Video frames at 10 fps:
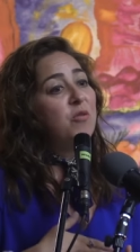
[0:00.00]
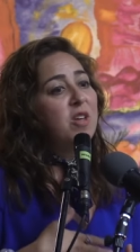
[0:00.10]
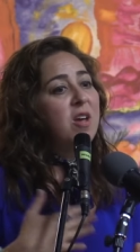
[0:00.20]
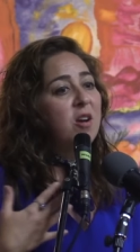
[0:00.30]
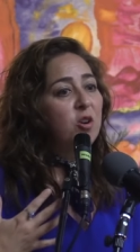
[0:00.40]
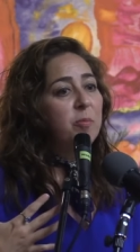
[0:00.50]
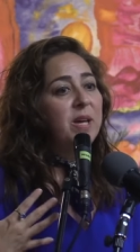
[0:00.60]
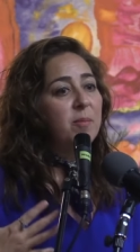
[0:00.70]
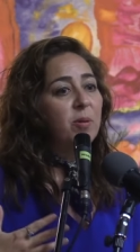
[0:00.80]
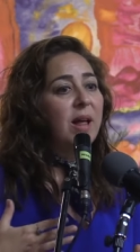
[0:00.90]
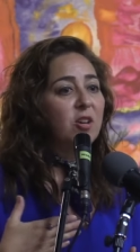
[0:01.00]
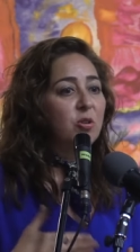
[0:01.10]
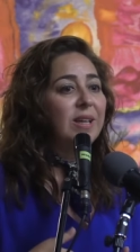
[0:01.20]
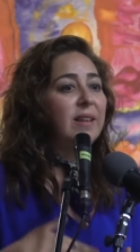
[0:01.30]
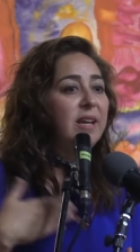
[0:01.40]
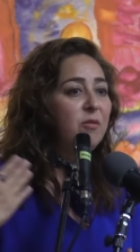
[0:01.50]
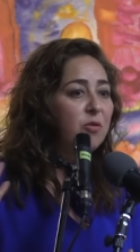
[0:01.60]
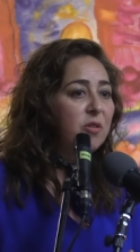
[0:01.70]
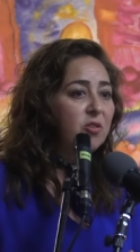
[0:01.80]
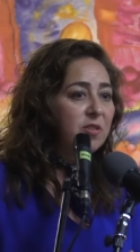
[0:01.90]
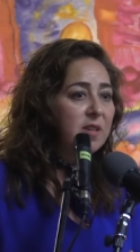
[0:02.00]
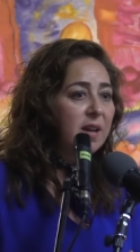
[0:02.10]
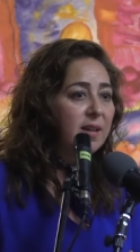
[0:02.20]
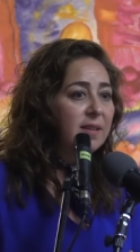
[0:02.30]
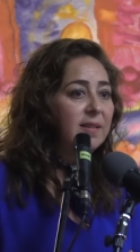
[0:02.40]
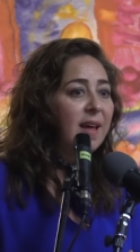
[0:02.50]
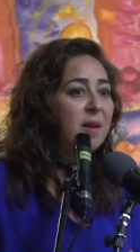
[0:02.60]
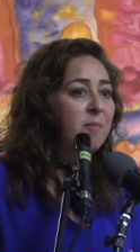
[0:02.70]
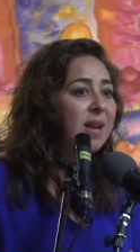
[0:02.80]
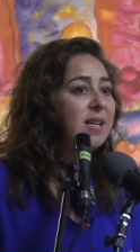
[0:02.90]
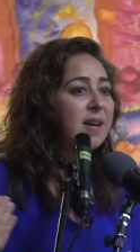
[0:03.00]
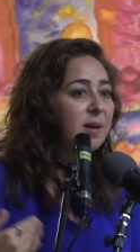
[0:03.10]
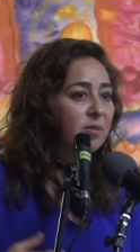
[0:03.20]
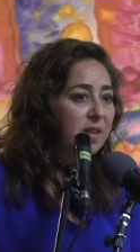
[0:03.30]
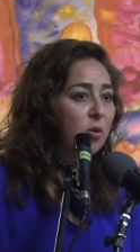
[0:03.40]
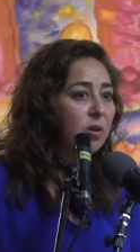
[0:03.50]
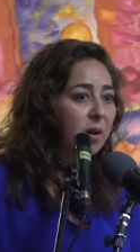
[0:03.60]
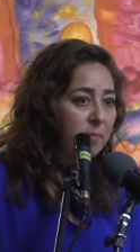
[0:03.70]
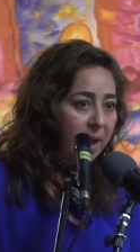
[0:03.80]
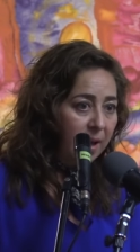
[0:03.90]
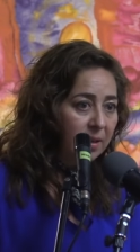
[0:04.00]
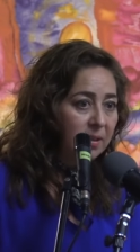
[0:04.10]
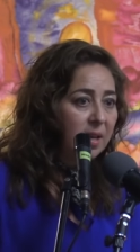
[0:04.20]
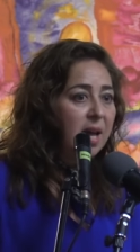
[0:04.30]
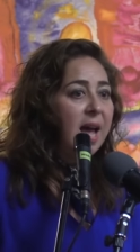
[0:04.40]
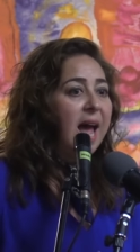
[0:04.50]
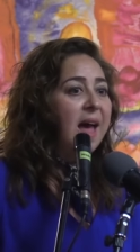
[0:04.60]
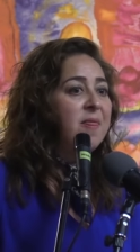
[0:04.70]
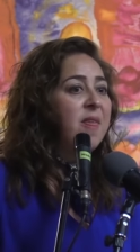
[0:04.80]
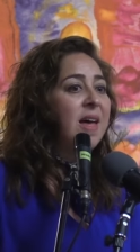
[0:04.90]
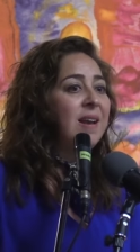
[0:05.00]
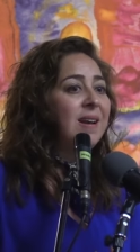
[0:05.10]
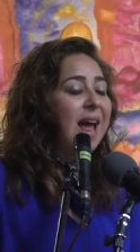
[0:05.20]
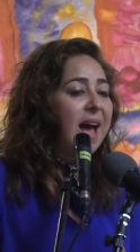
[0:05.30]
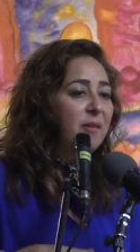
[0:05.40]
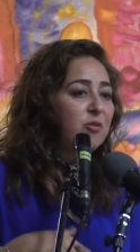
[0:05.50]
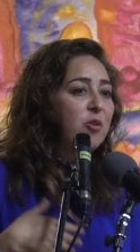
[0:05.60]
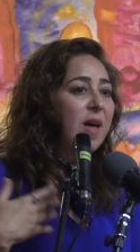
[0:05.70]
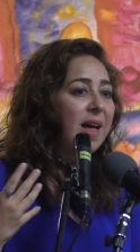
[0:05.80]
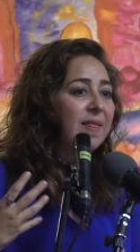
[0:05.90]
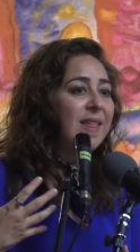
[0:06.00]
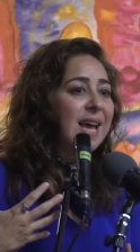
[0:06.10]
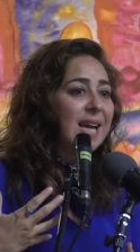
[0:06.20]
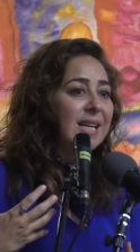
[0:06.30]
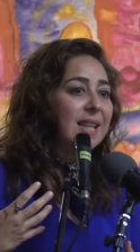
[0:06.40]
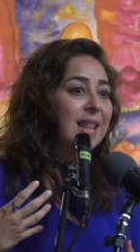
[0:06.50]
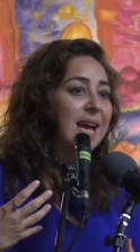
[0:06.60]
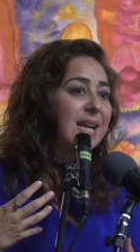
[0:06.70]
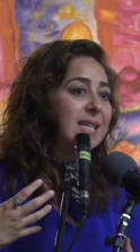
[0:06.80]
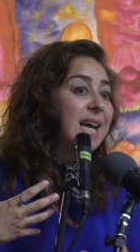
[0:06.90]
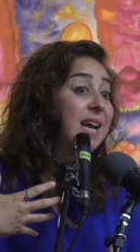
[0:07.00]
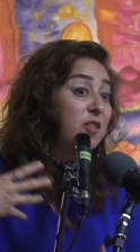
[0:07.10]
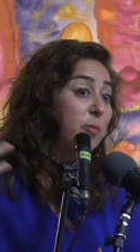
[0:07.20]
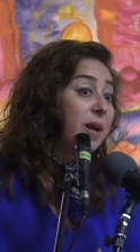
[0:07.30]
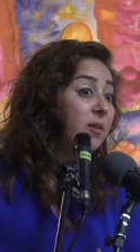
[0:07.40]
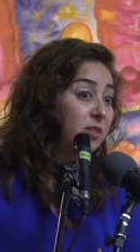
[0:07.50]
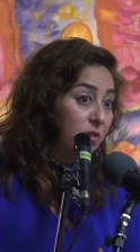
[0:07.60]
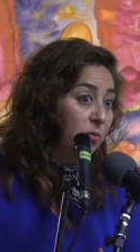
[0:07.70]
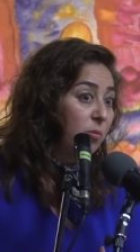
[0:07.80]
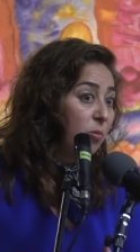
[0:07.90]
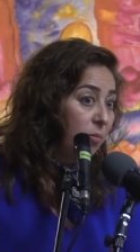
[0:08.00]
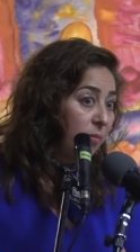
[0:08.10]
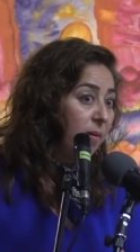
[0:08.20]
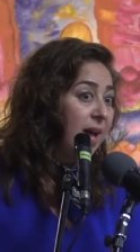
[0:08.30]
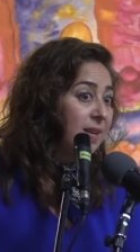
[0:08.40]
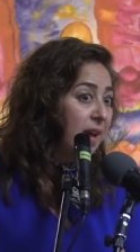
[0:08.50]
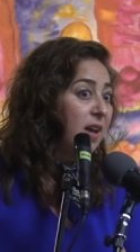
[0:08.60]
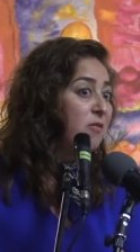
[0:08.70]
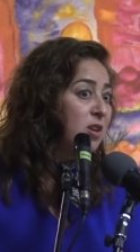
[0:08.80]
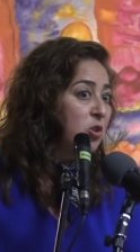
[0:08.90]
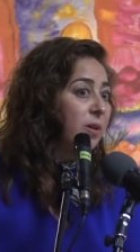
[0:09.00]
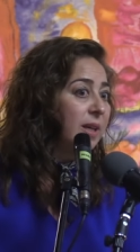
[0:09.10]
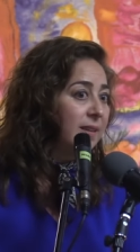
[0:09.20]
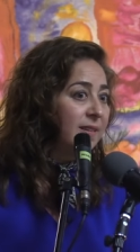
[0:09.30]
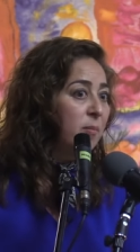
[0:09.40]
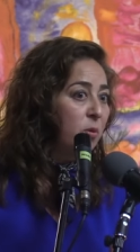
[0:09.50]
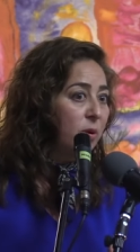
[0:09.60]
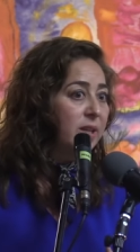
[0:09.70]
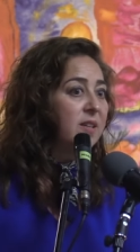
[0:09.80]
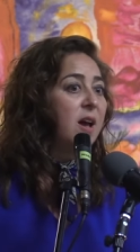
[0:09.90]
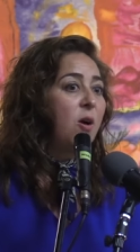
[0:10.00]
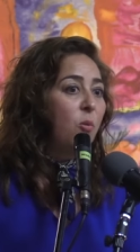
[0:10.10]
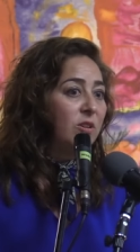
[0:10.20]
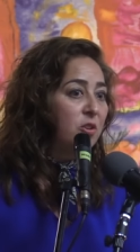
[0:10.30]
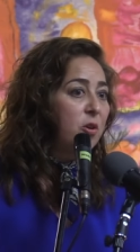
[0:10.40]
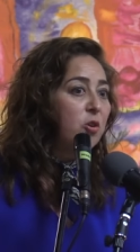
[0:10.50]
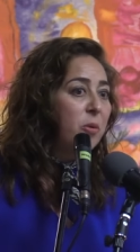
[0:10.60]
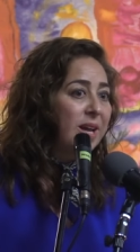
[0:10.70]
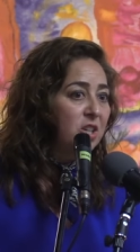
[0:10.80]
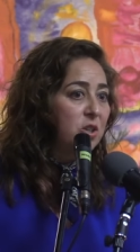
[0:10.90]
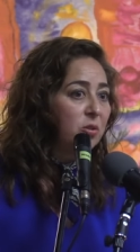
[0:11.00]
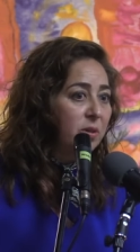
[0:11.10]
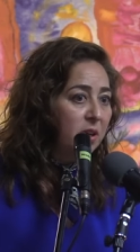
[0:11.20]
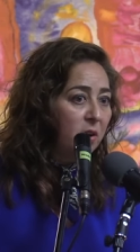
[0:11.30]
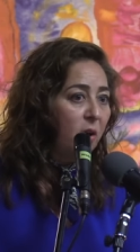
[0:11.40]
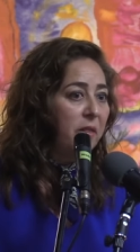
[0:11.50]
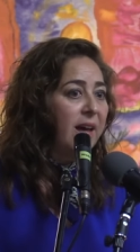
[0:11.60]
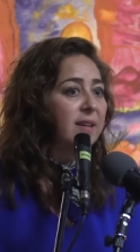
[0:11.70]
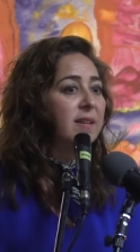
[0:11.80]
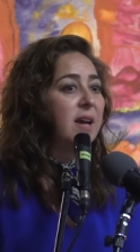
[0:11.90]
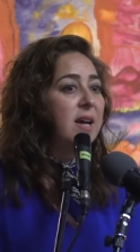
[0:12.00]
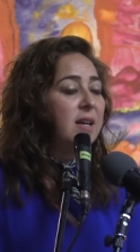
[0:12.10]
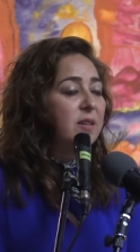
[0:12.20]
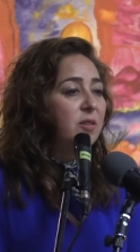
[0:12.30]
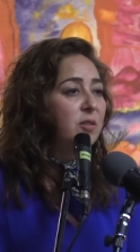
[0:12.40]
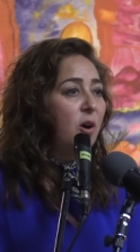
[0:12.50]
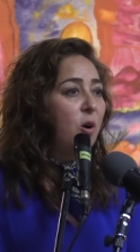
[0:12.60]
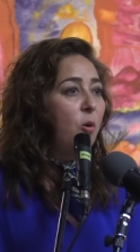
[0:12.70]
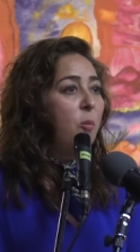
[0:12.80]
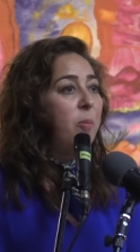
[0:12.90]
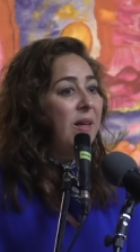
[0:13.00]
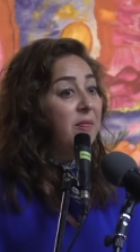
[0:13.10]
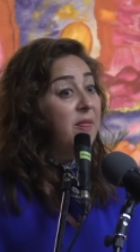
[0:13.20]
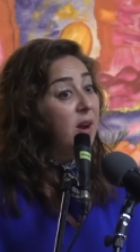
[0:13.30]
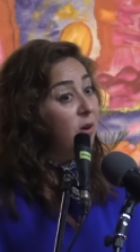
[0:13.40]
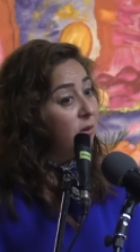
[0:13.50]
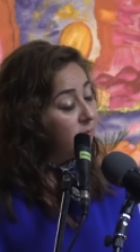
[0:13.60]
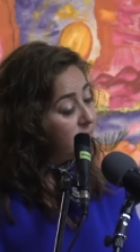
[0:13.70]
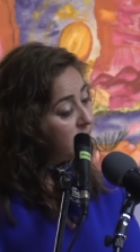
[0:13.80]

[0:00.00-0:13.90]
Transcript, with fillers: younger people actually leave for their studies, and many times they don't come back. And then after that, they take their parents eventually at some point, once they're grandchildren and all that. So, but there